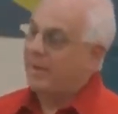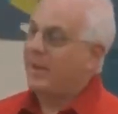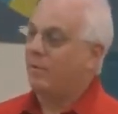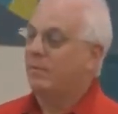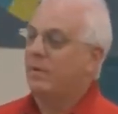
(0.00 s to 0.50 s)

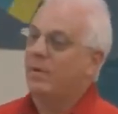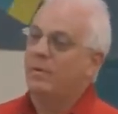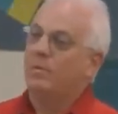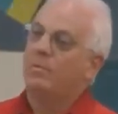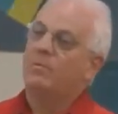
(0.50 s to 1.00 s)
Now,
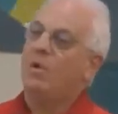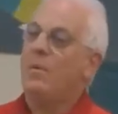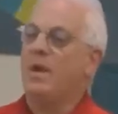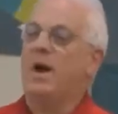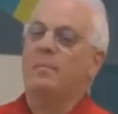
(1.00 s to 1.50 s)

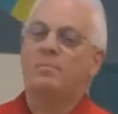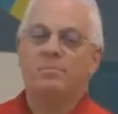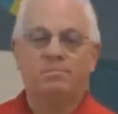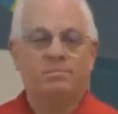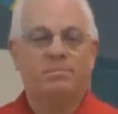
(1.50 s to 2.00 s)
growing up,